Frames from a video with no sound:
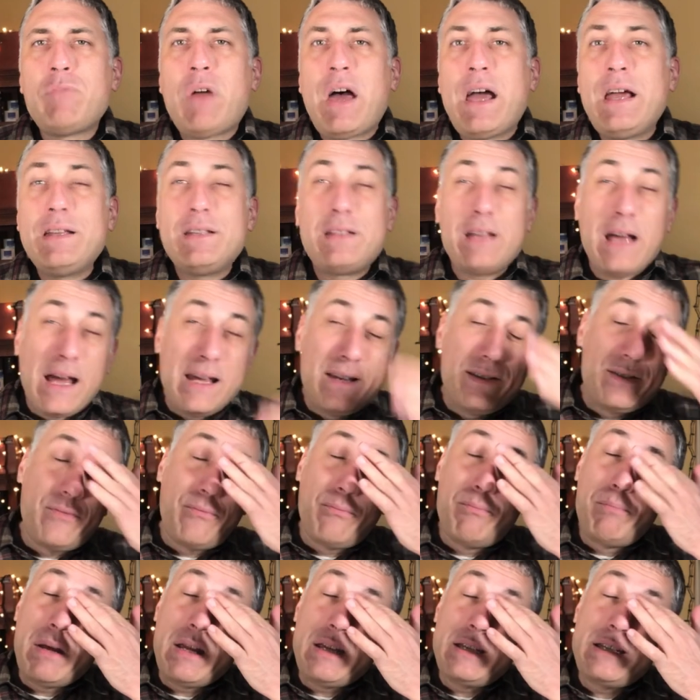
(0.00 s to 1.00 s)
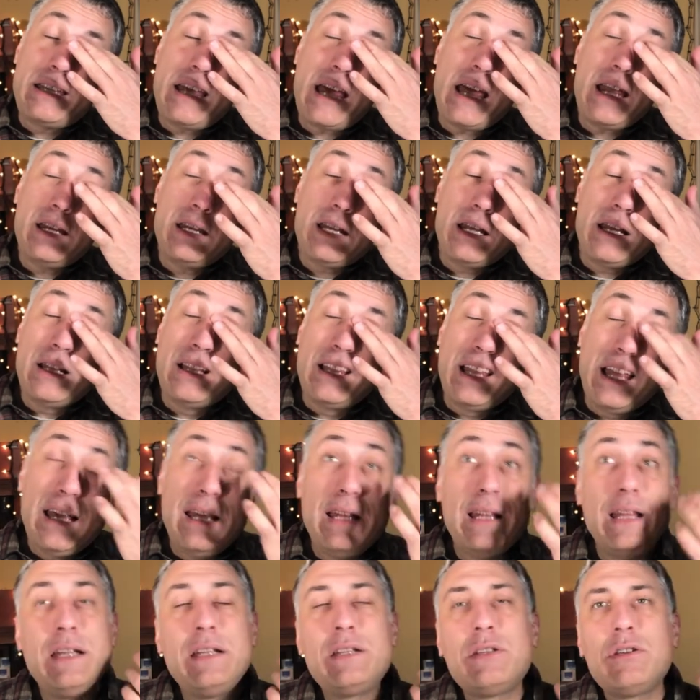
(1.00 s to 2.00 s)
I, I've been tending
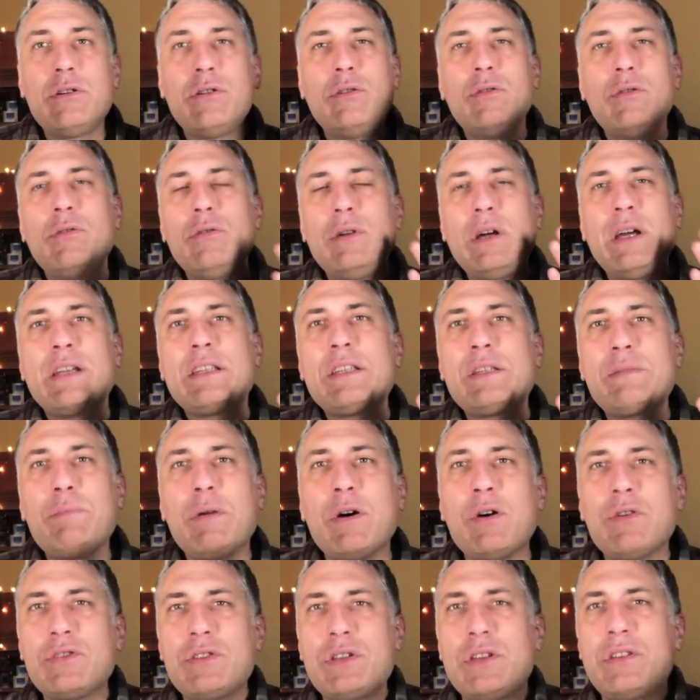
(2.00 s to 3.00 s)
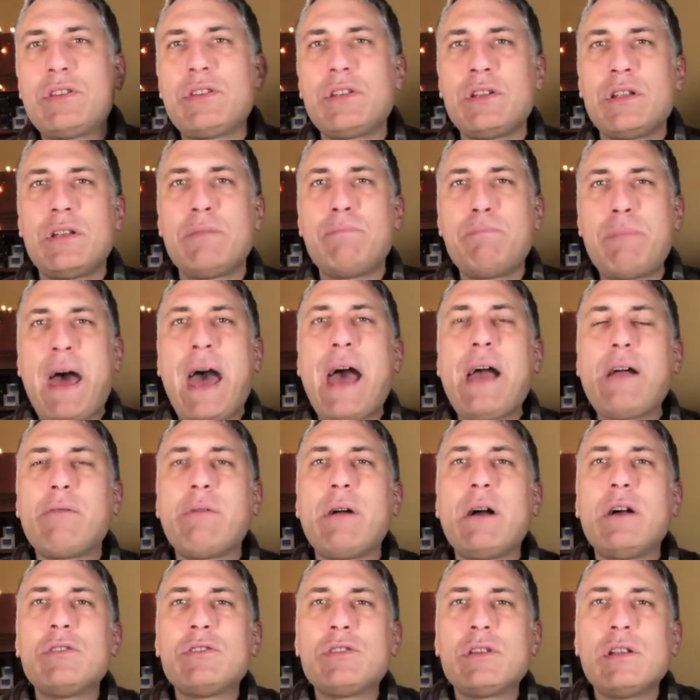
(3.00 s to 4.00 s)
lately to expose it so the
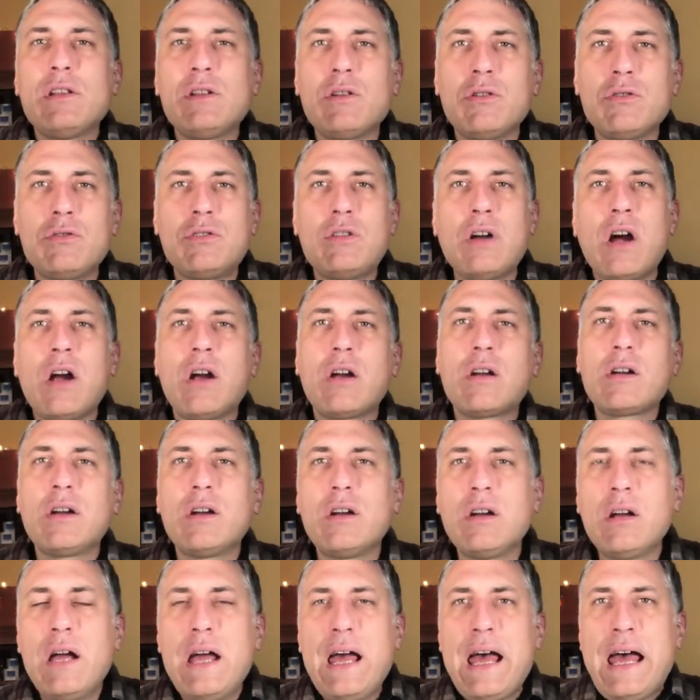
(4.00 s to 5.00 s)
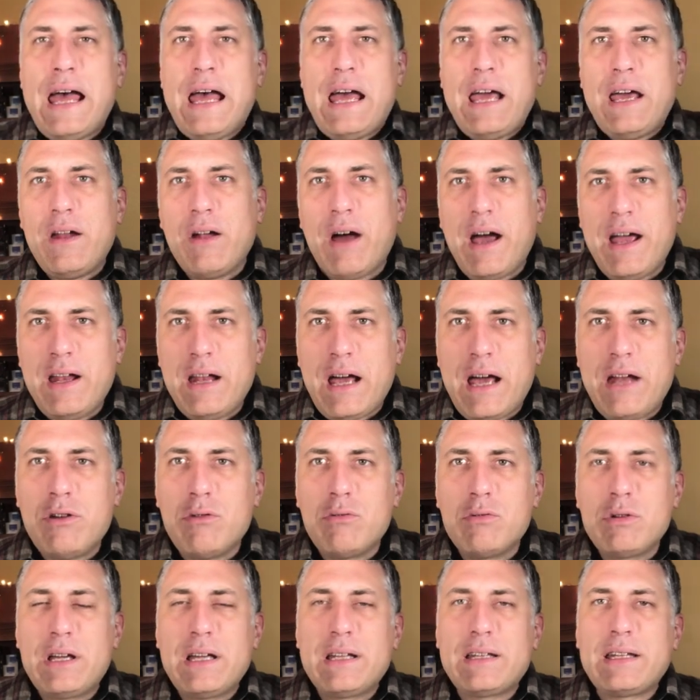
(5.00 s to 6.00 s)
background's a little darker. You know, I, I
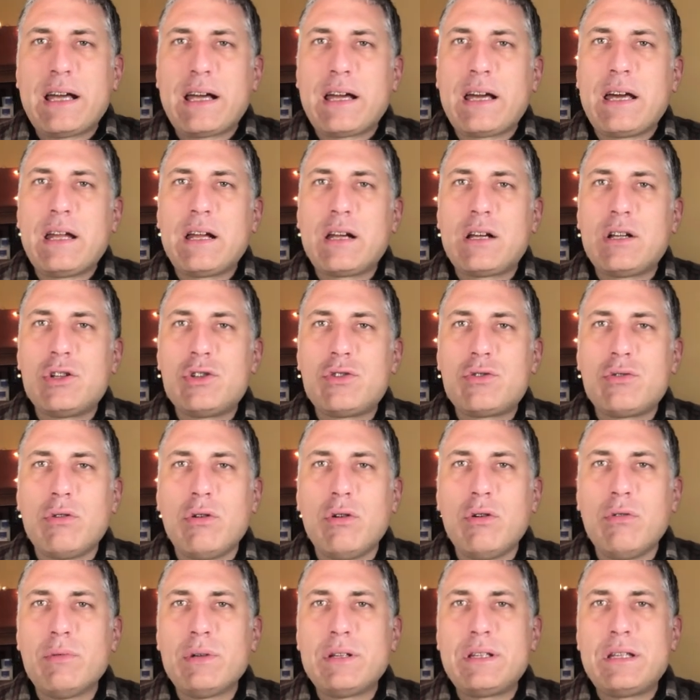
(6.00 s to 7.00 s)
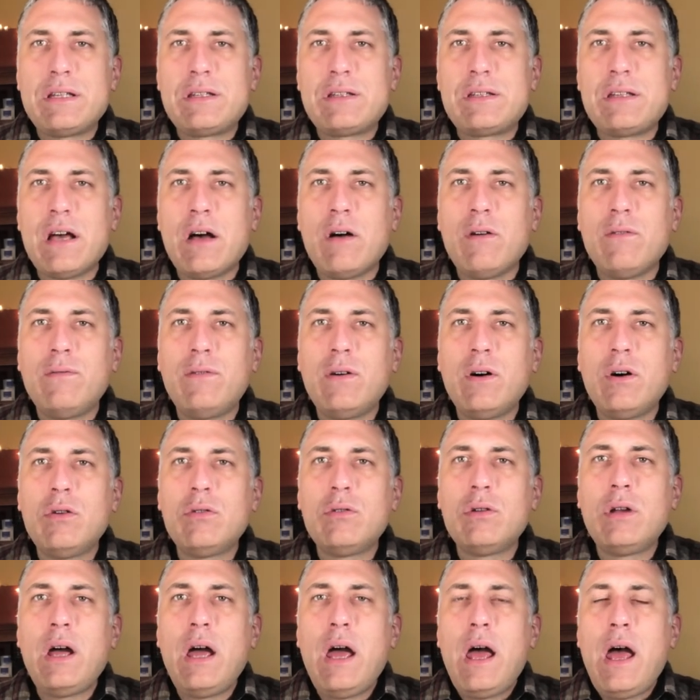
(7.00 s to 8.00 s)
don't get that kind of control with the cell
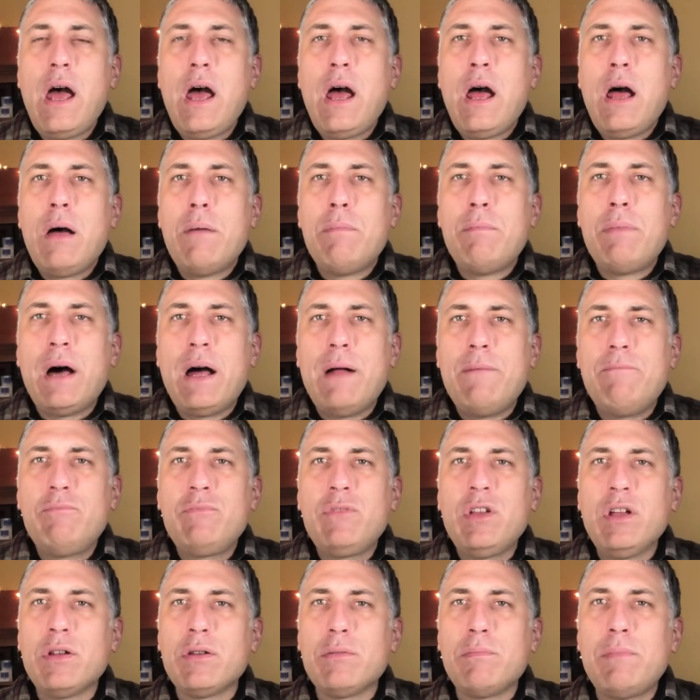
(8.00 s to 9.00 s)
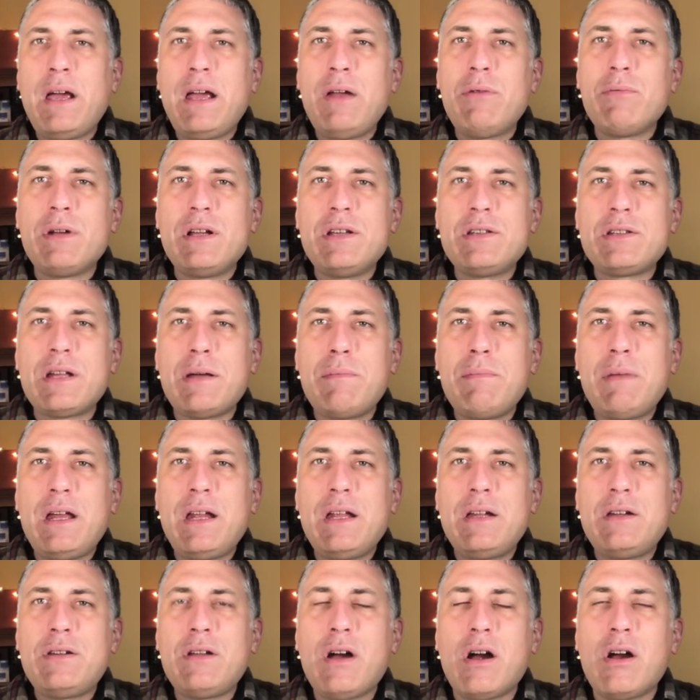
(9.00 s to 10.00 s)
phone. But, you know, the main reason I
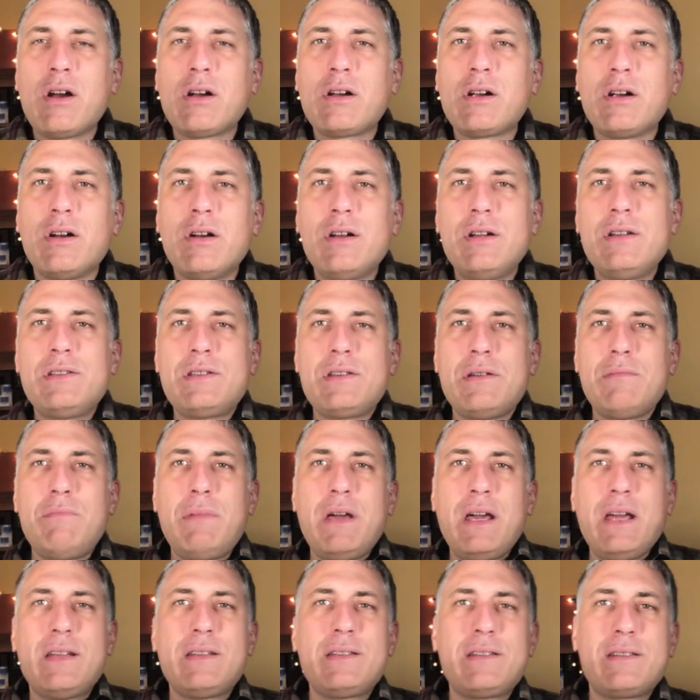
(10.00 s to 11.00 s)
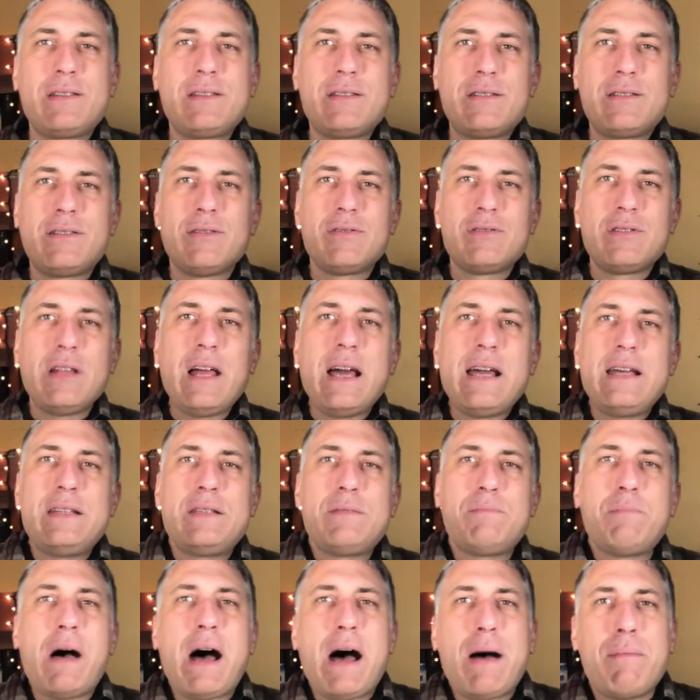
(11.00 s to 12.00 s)
made it darker is it makes those
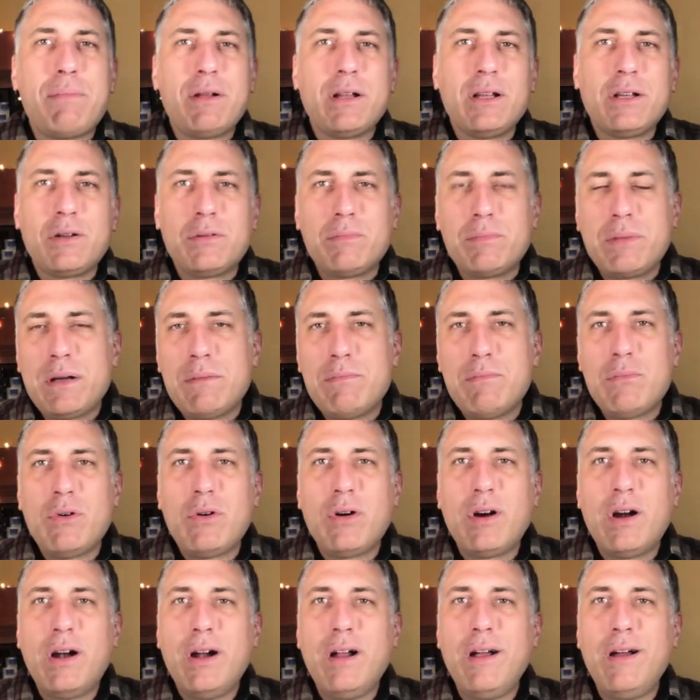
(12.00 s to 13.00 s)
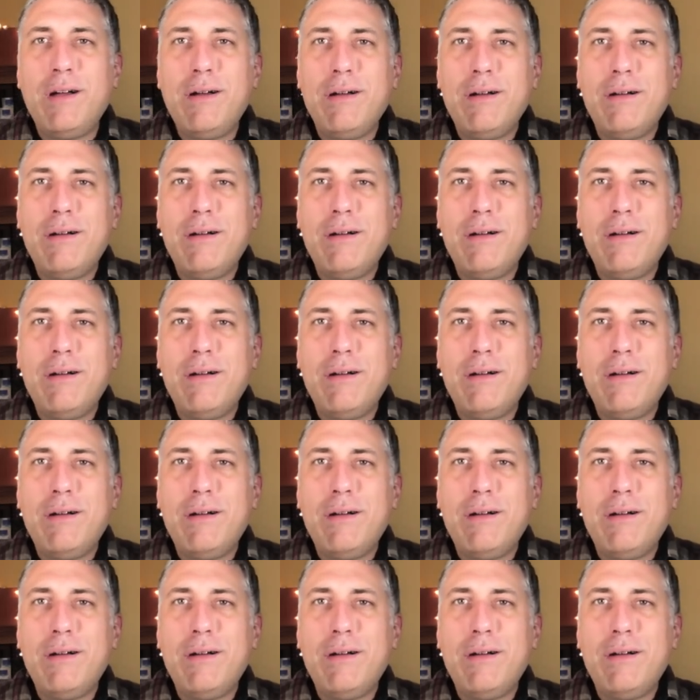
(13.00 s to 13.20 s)
lights pop a little bit more.